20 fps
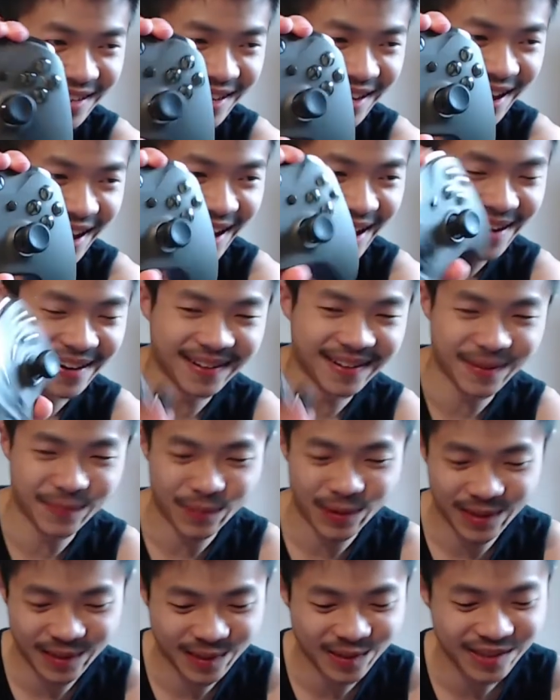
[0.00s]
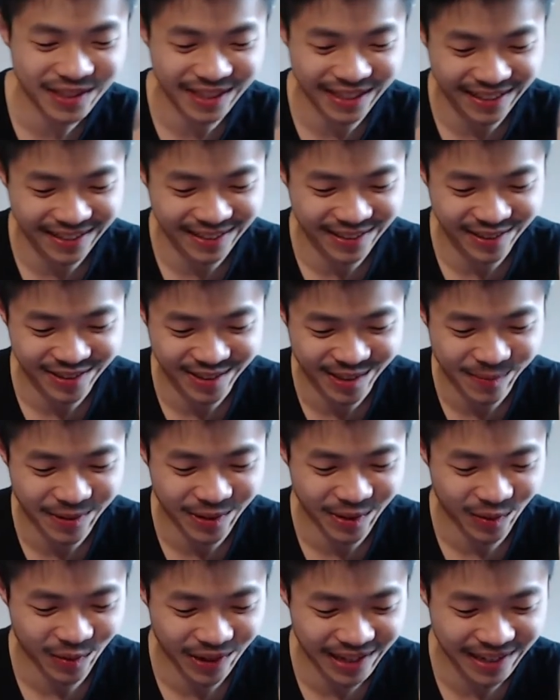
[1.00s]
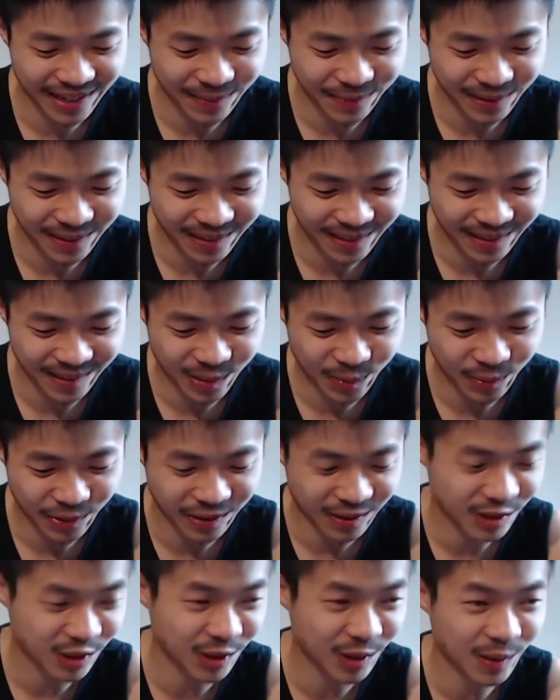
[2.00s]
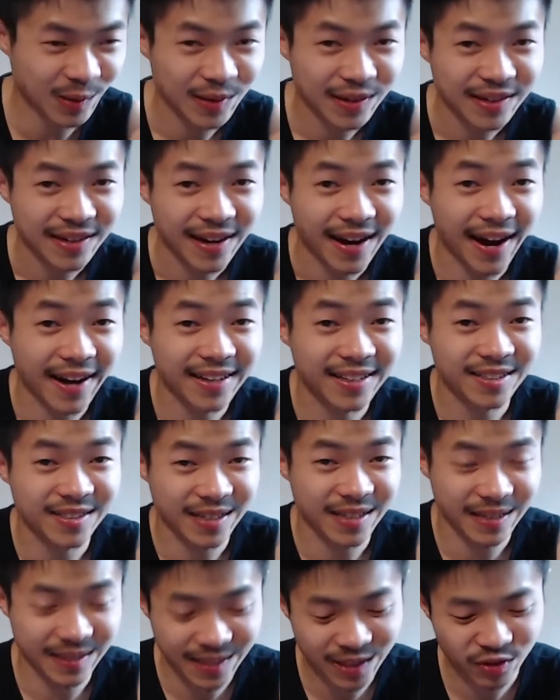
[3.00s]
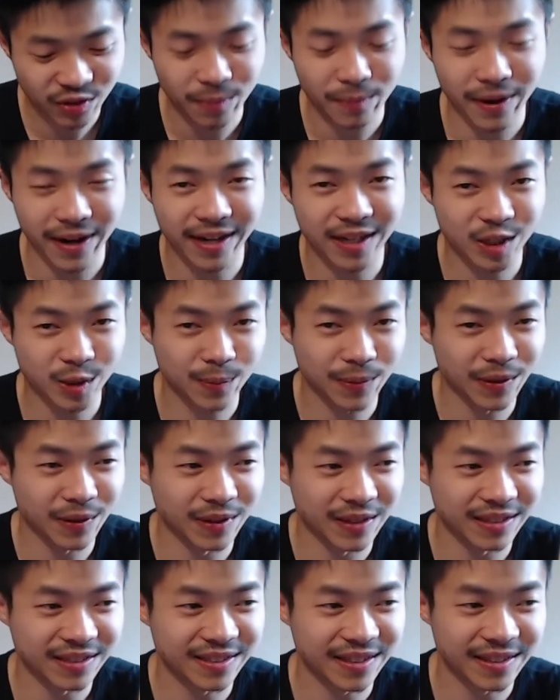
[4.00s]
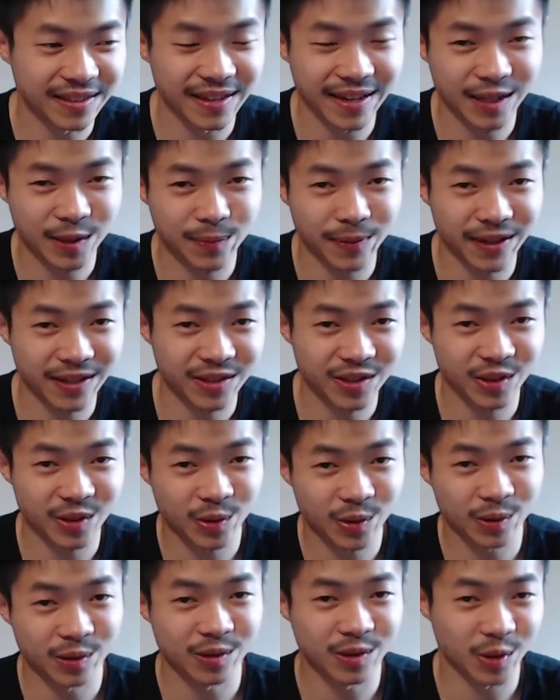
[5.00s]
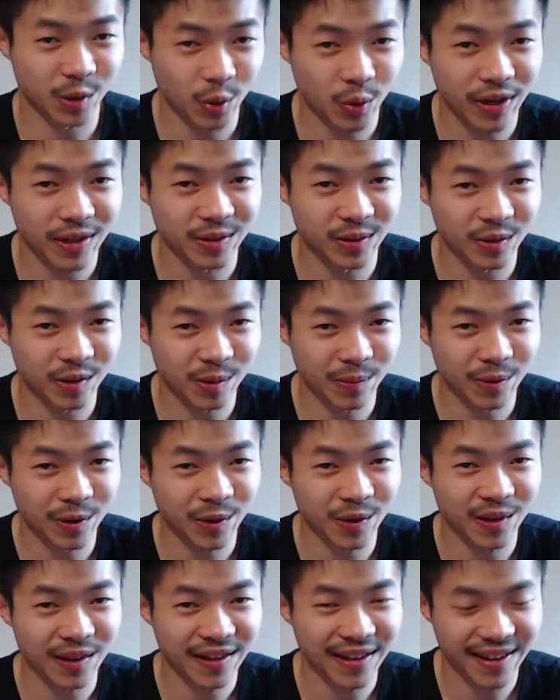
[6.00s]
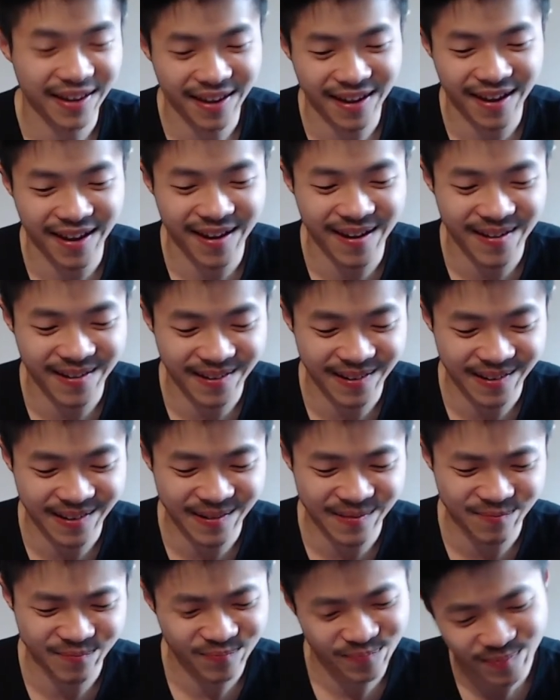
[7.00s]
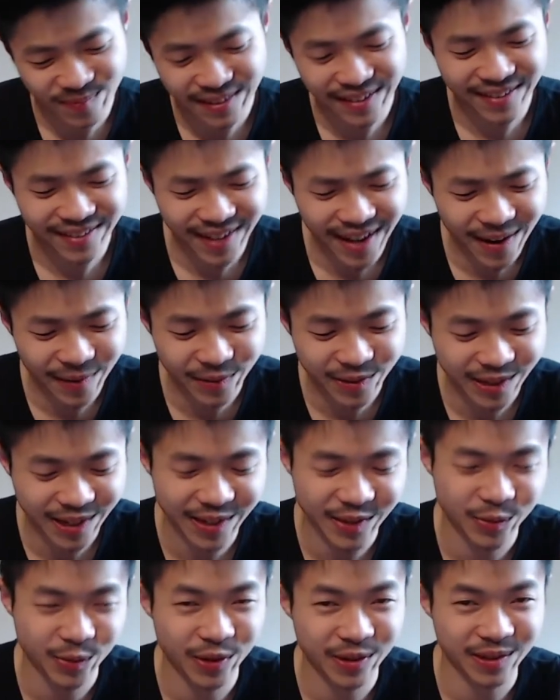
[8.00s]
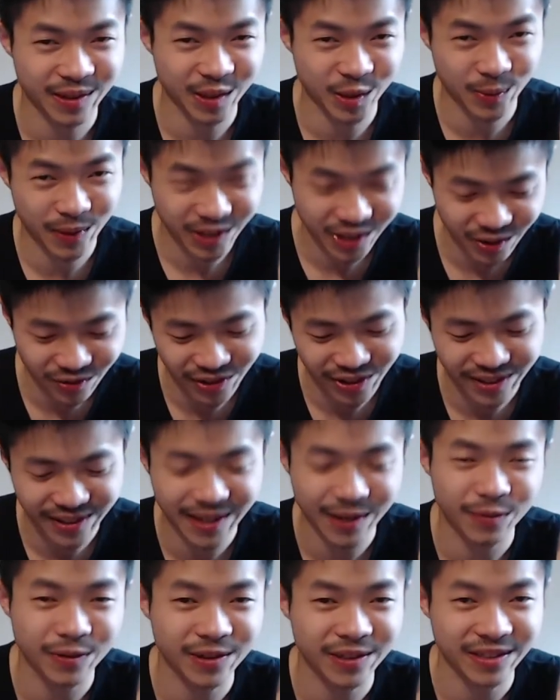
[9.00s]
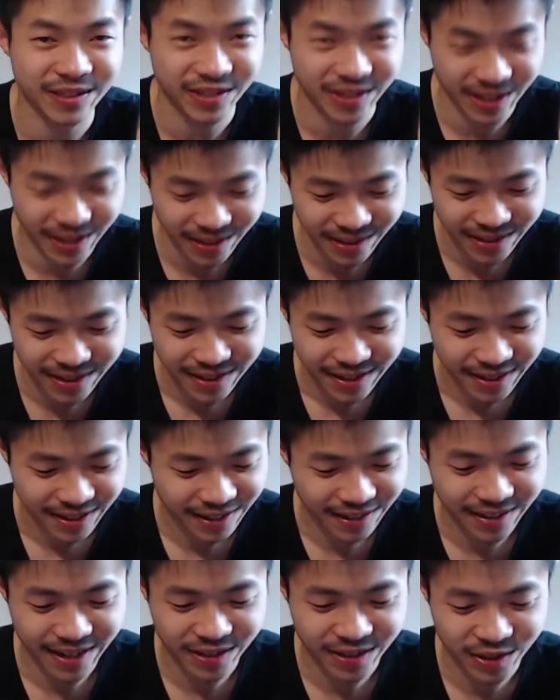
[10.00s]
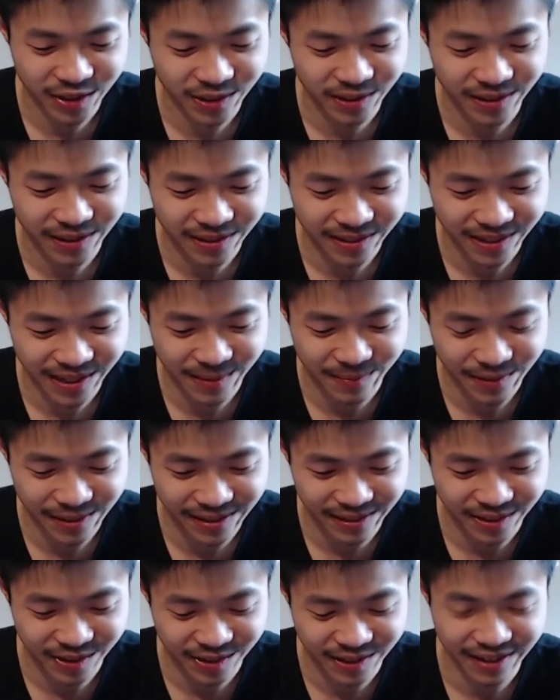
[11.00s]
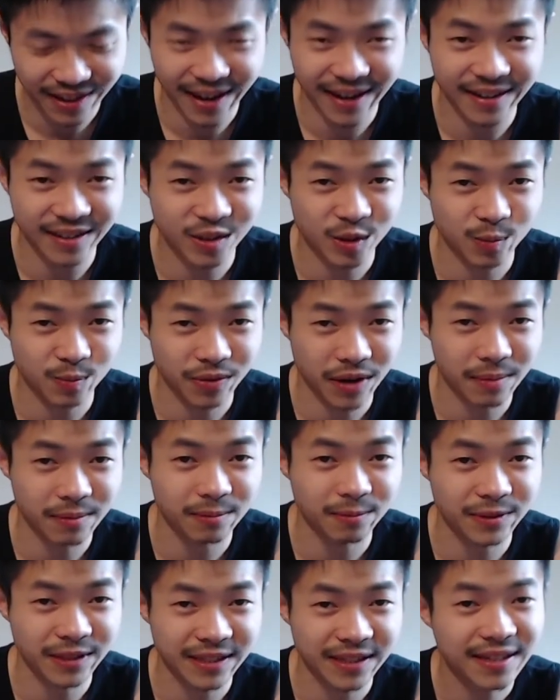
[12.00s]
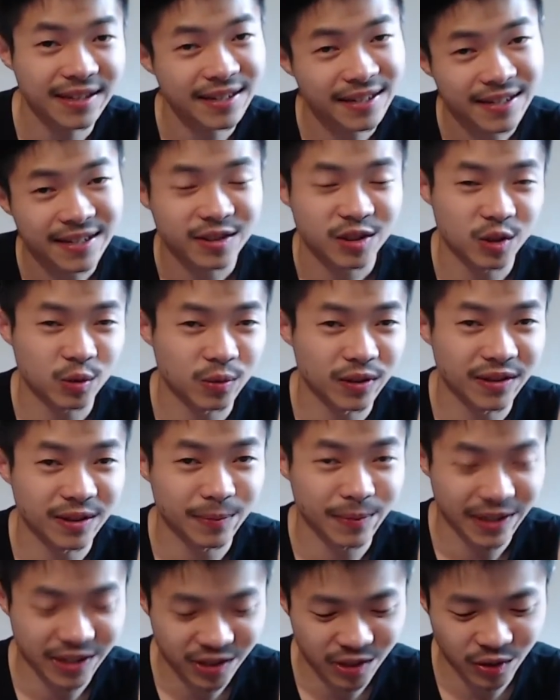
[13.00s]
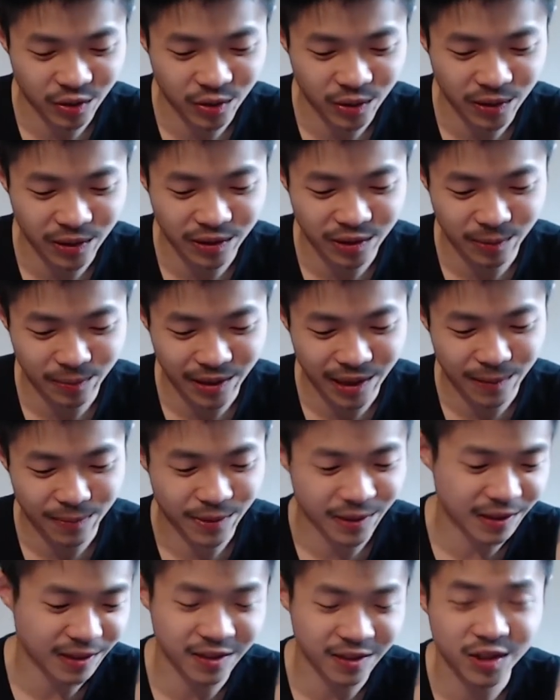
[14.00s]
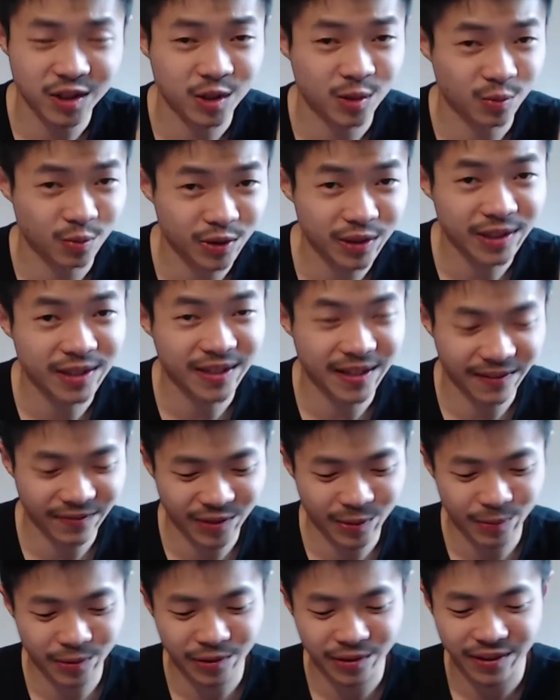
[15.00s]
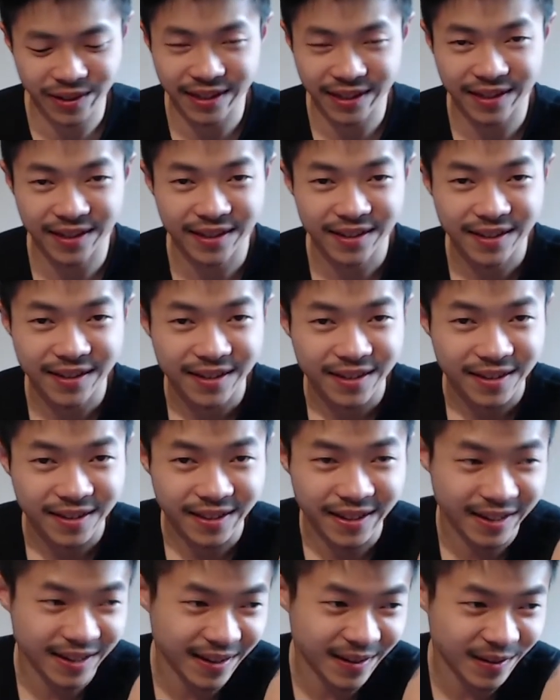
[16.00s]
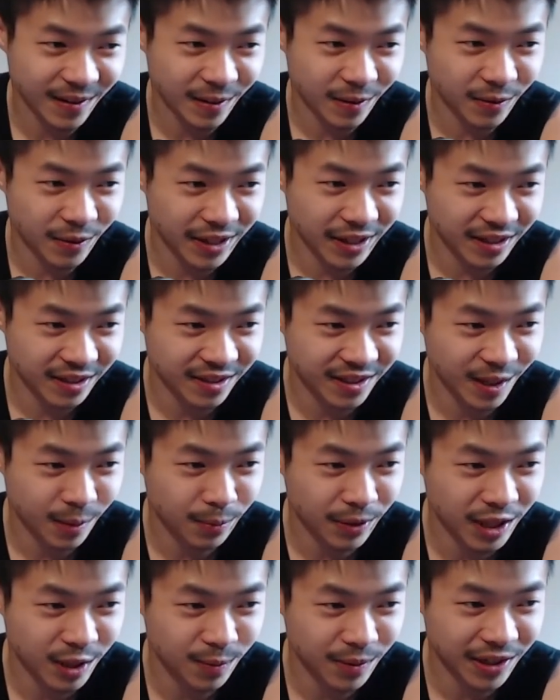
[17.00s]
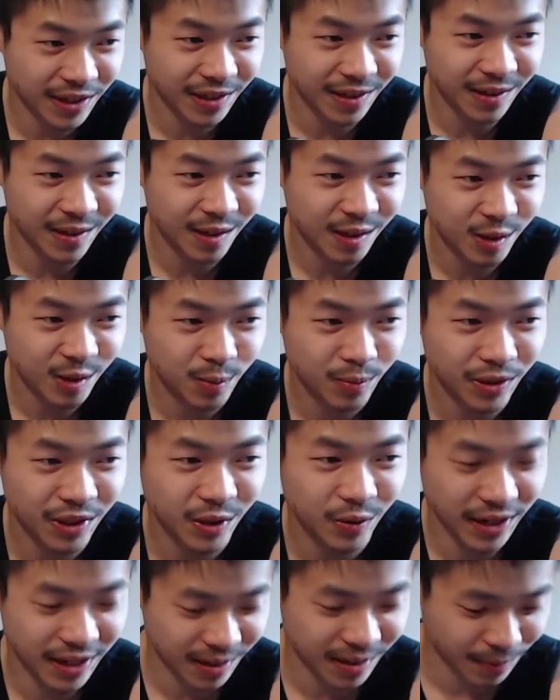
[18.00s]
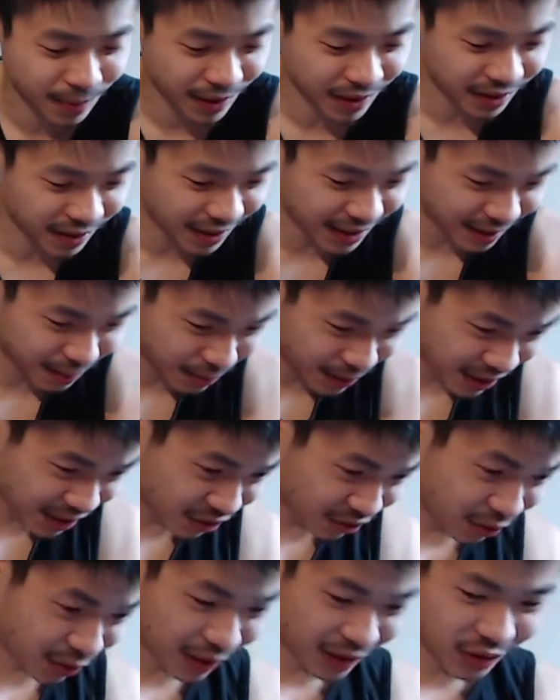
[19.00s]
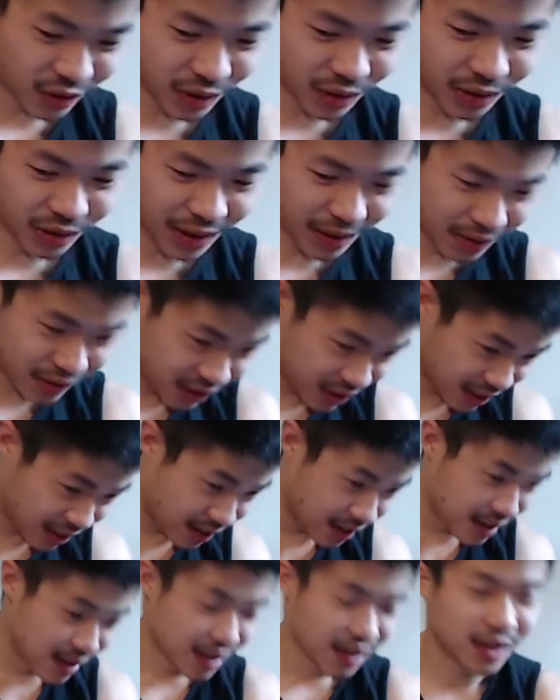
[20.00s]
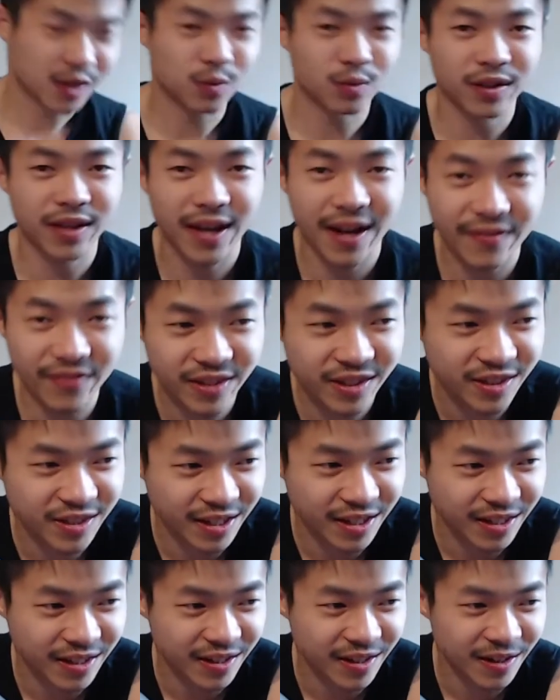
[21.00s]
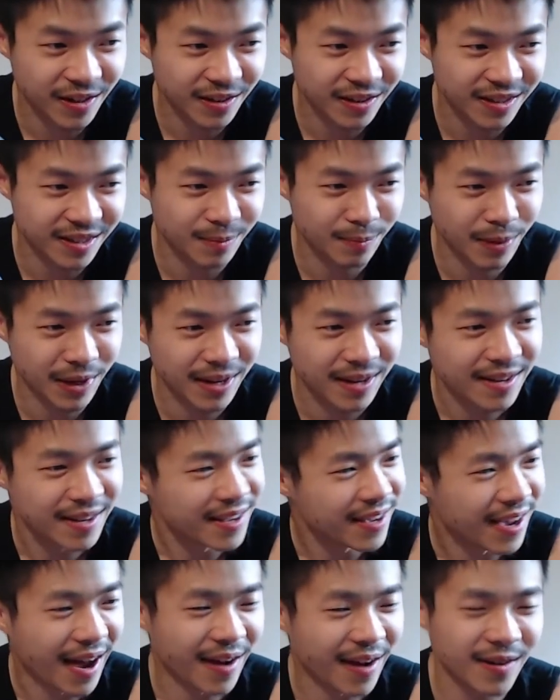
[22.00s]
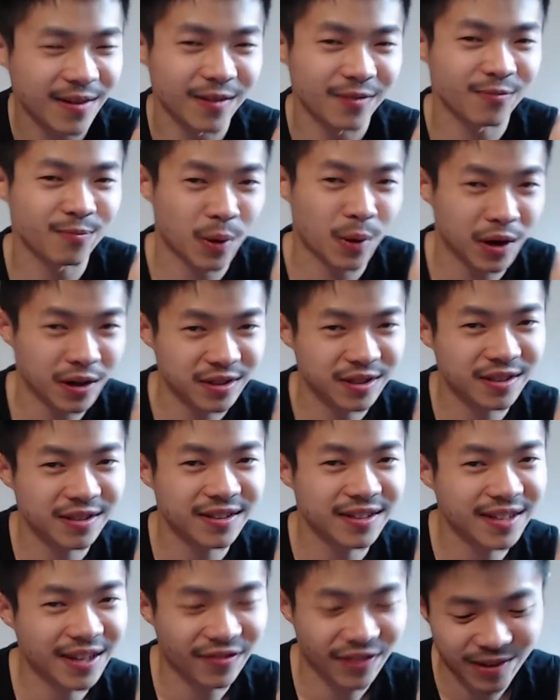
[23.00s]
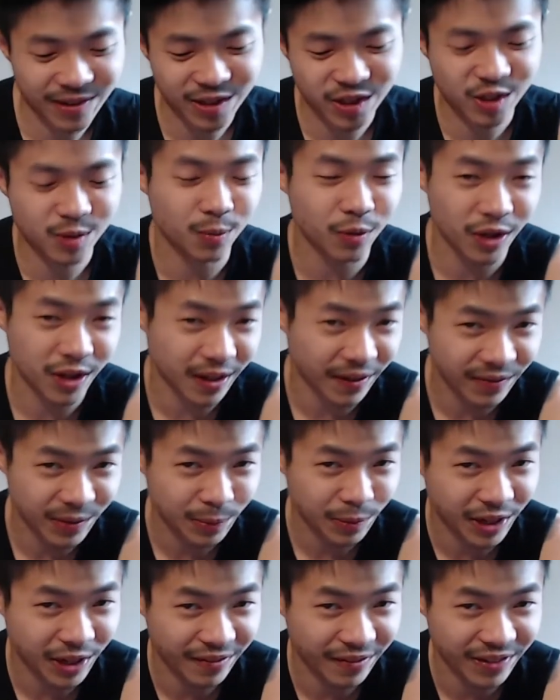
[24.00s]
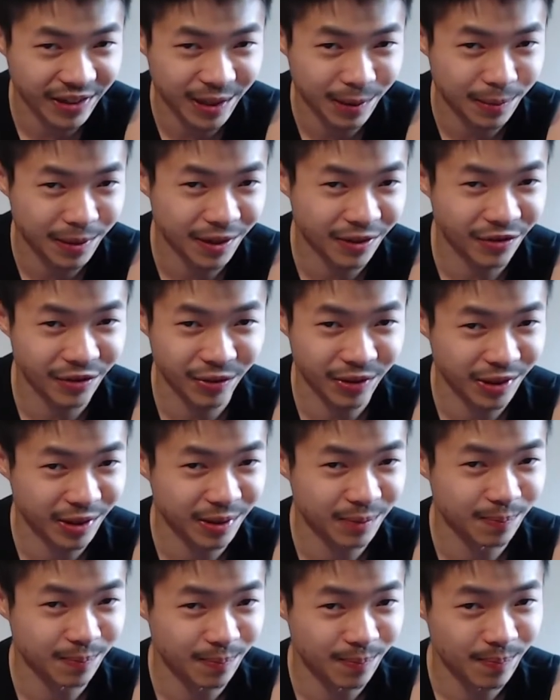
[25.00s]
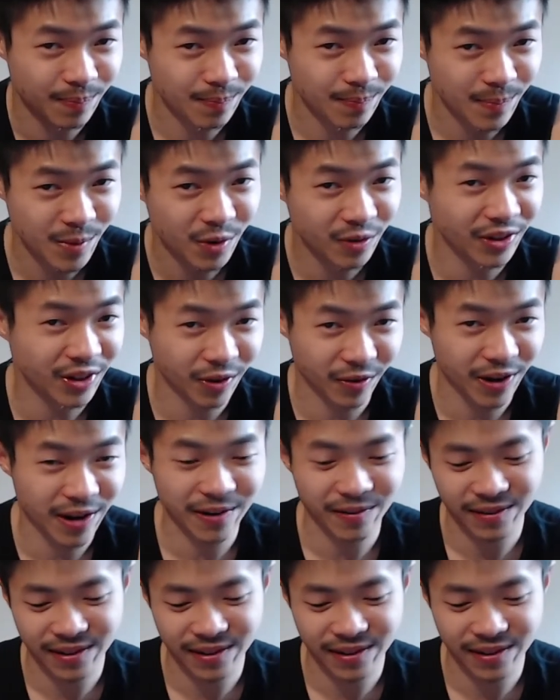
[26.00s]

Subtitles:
And I've been using it, and it's still been great up until this point. So I can say, at least from my experience, that the Xbox controllers are quite durable. And yeah, I would say it's worth it, especially if you can get one on sale. It'll last you a long time, and it's probably just one of the best controllers in my opinion. It's just really comfortable. Like I don't know, like the stick placement here is pretty great compared to like the PS4 controller, I would say. Because when you have the stick here, it's a bit, I don't know, personally, I found it's just more comfortable having it up here for when you're moving around.